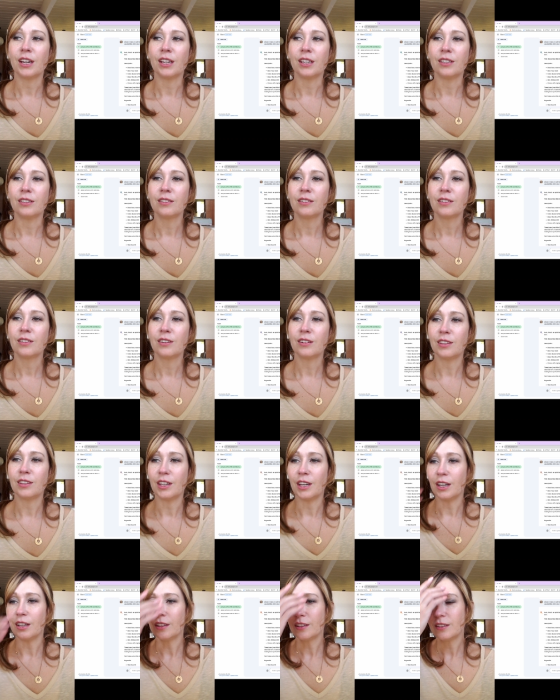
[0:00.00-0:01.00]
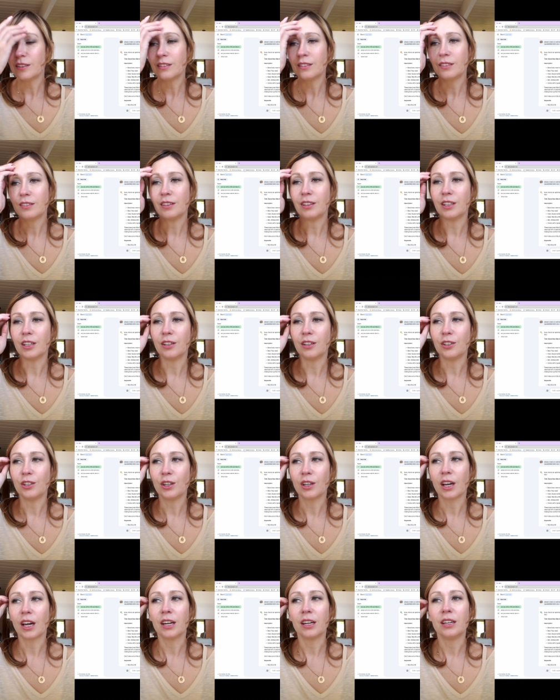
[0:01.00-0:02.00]
in that, you know, you
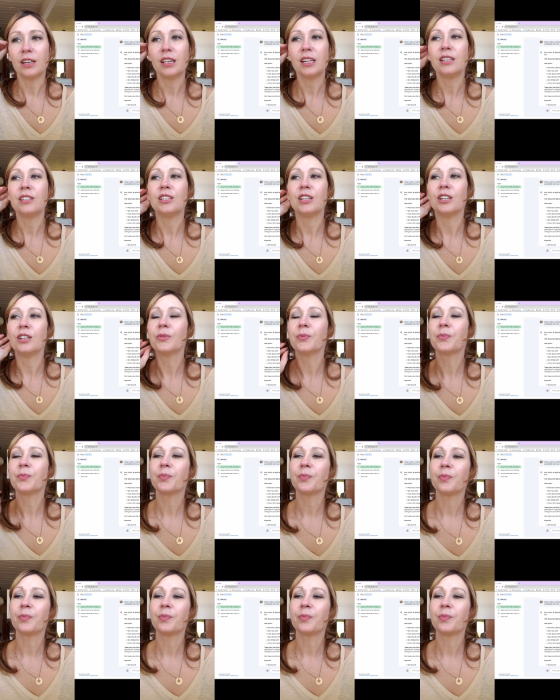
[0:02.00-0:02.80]
kind of need to.